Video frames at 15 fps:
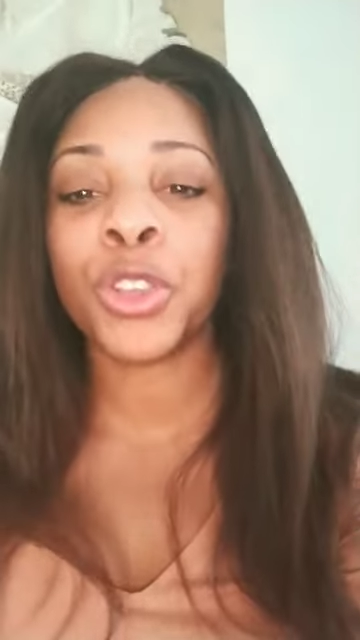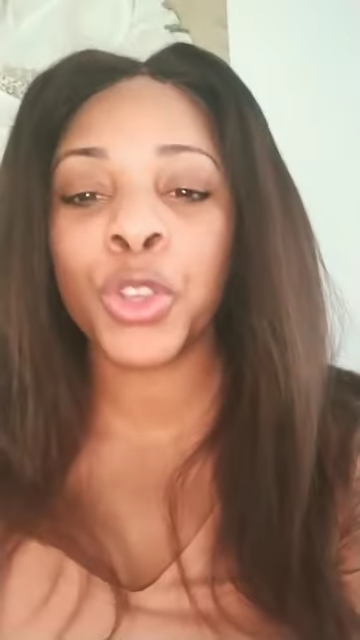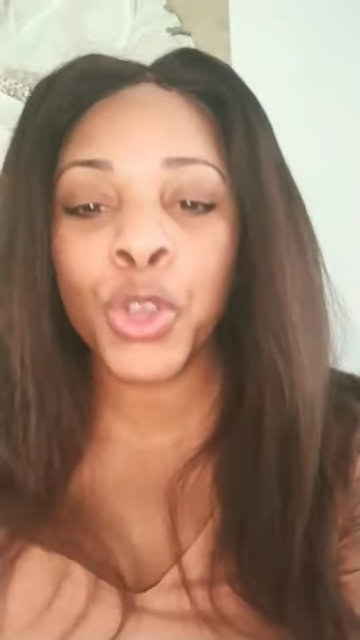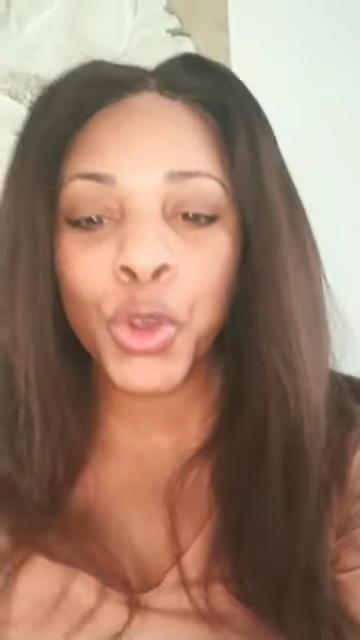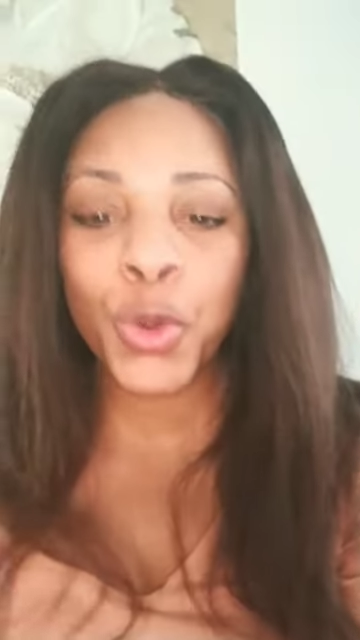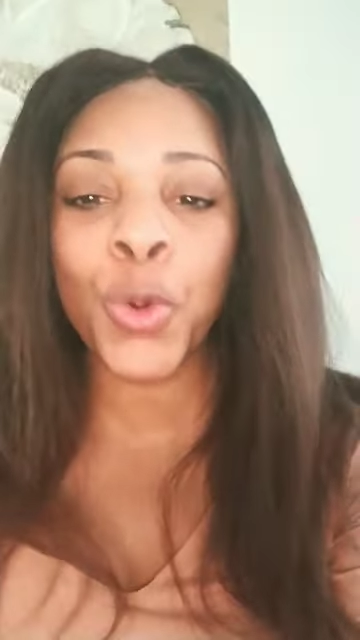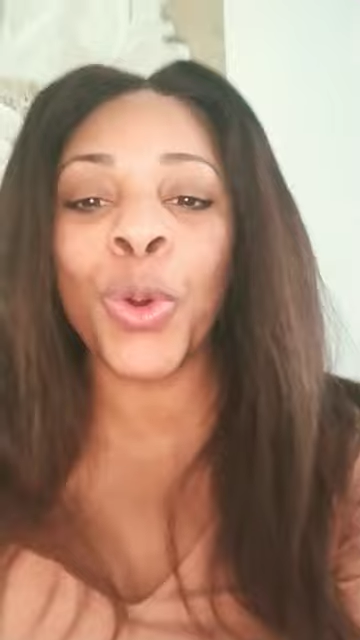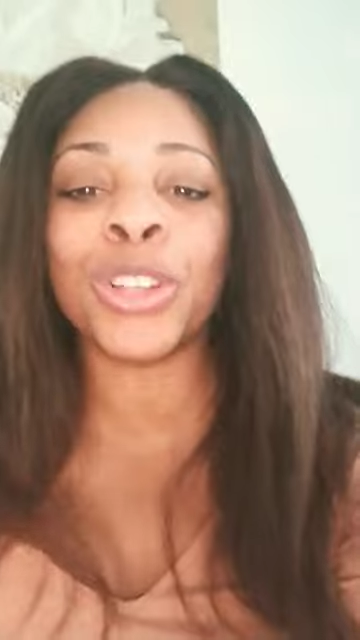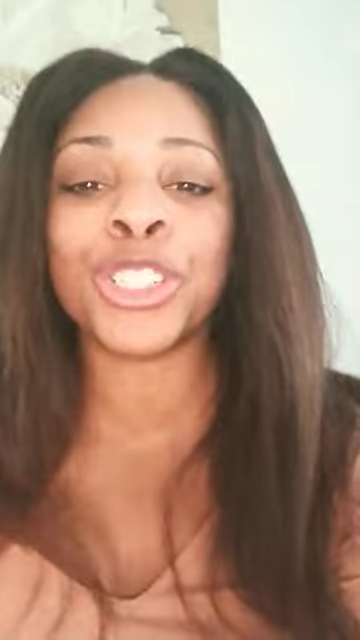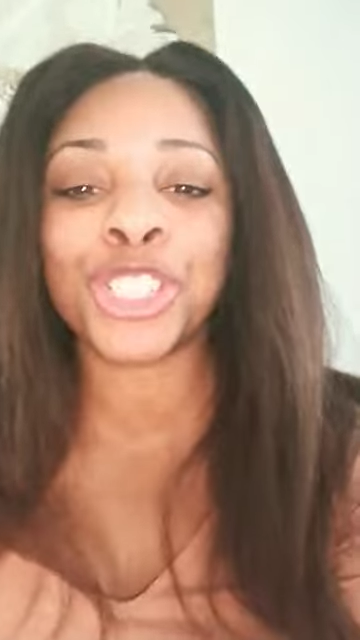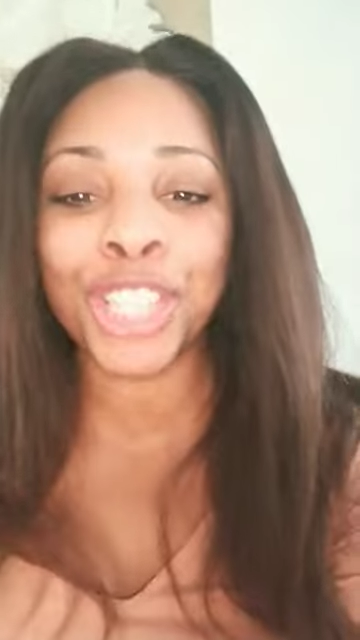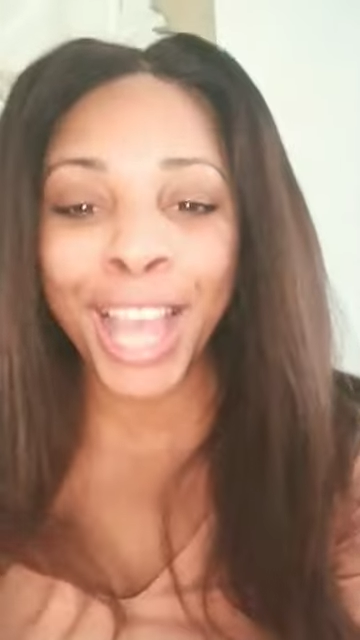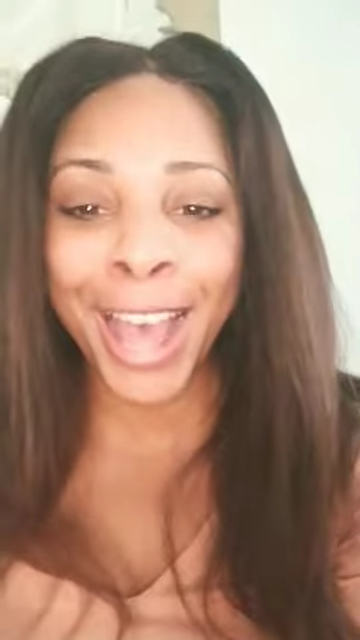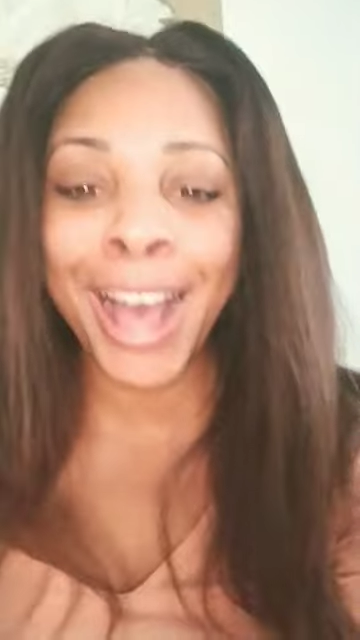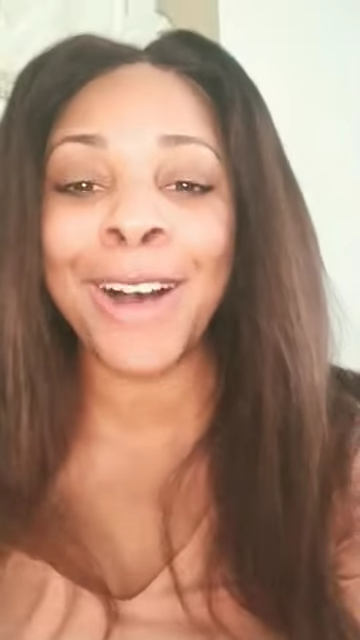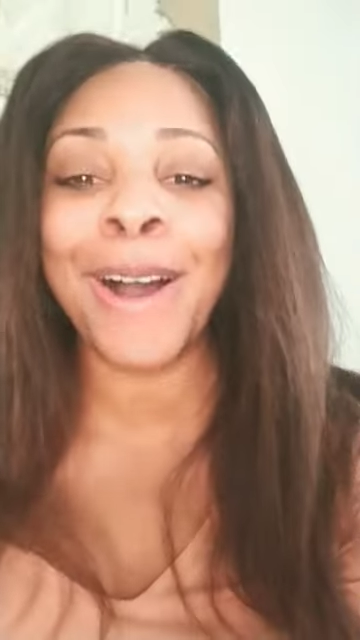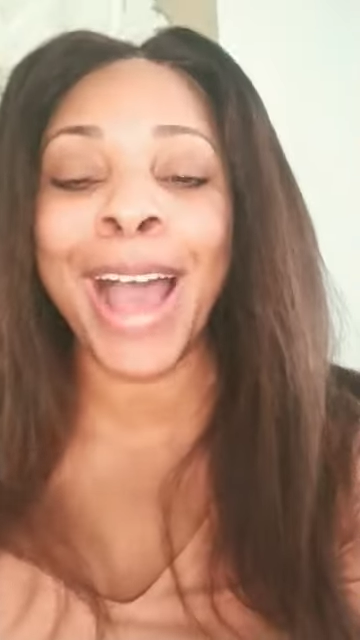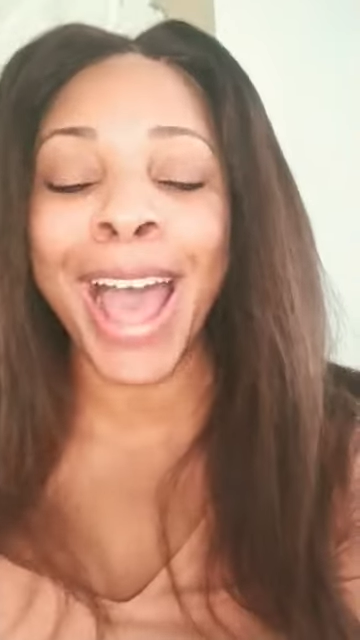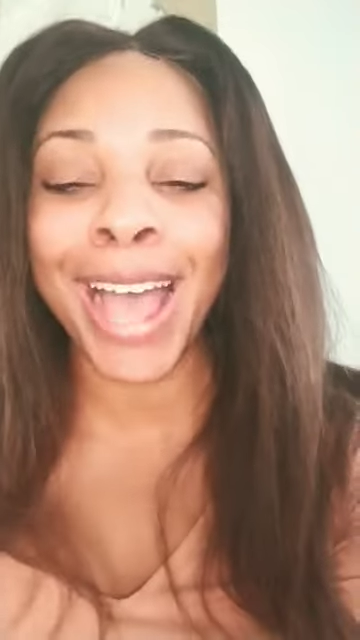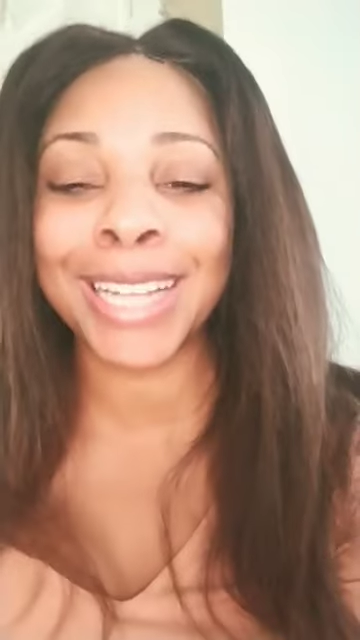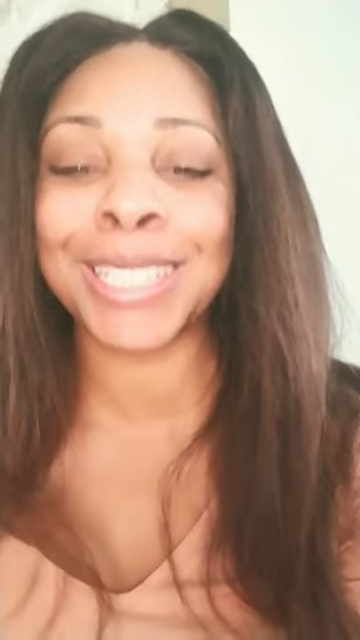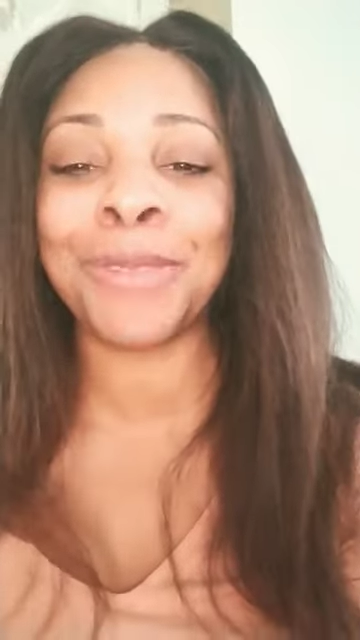you shall
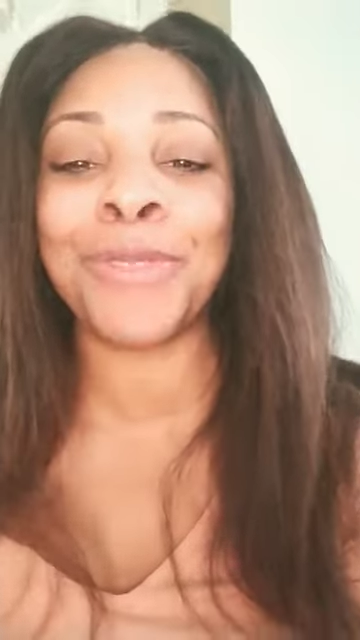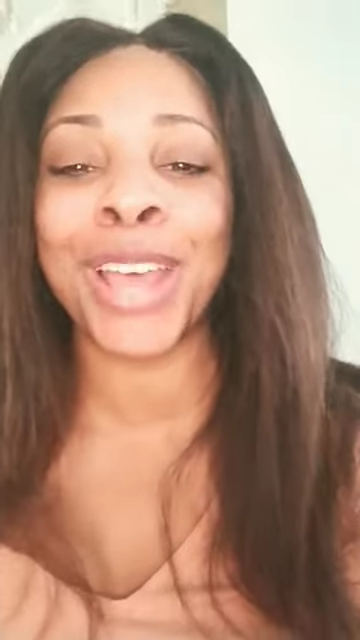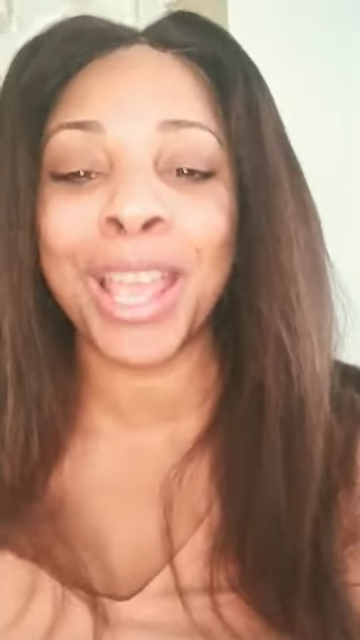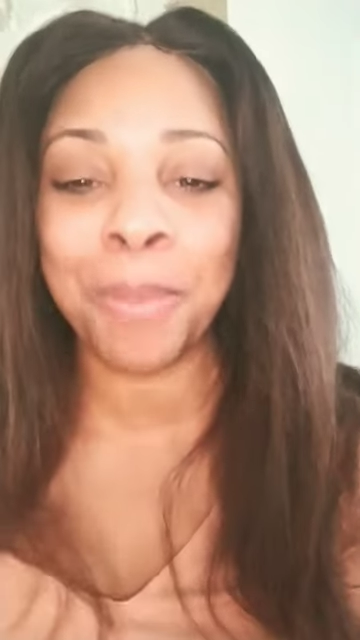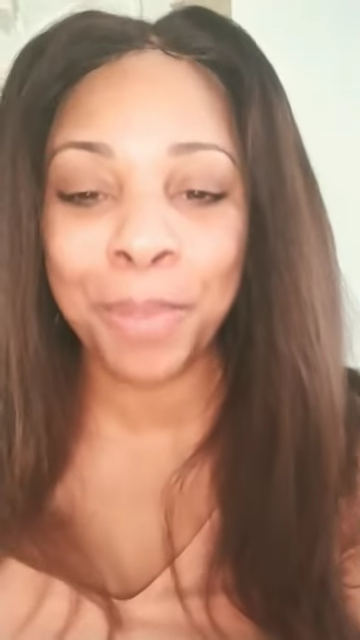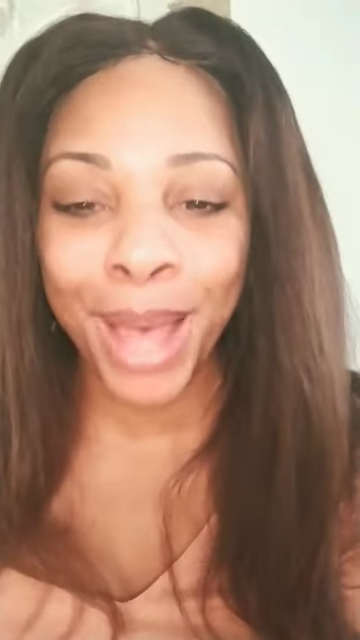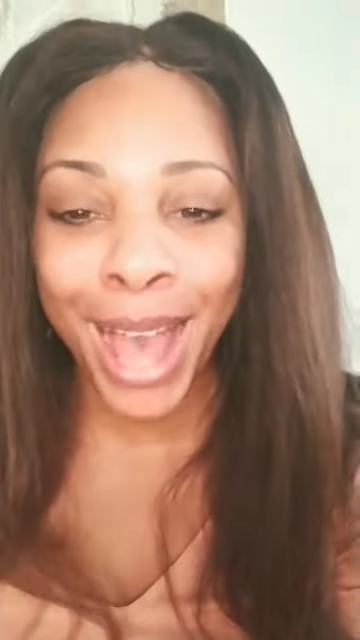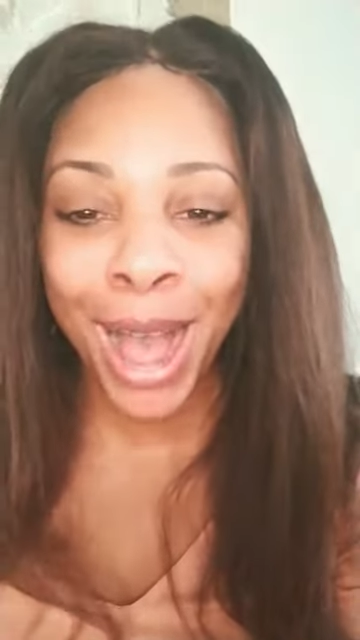activate